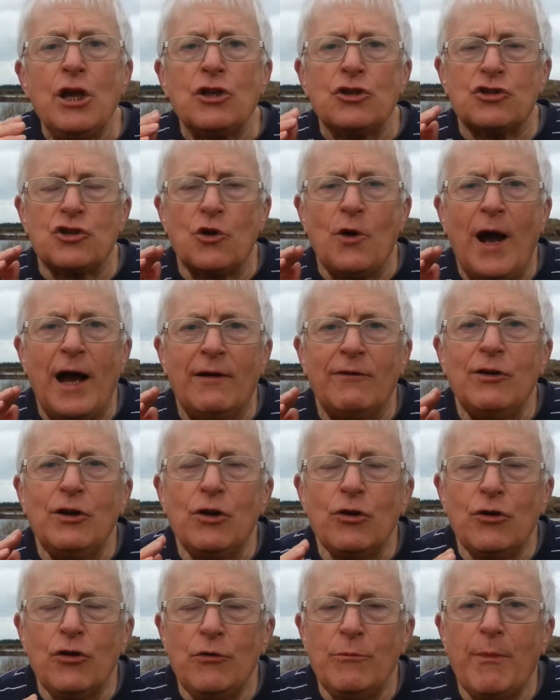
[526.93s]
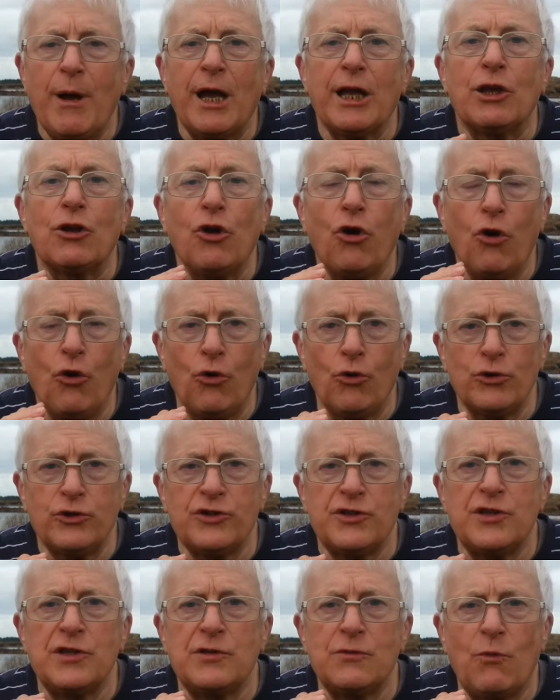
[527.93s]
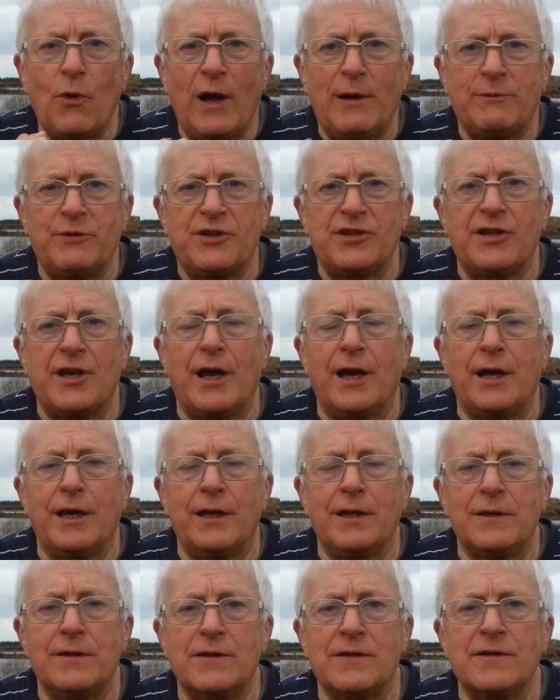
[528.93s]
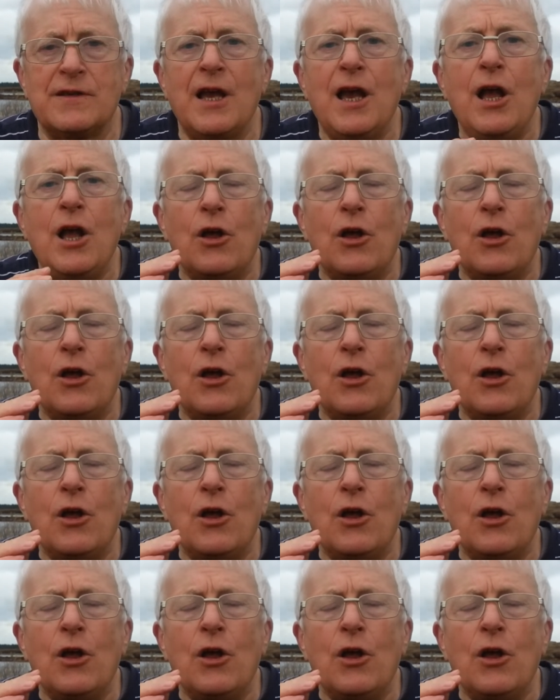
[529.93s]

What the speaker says: So have a look at my courses websites.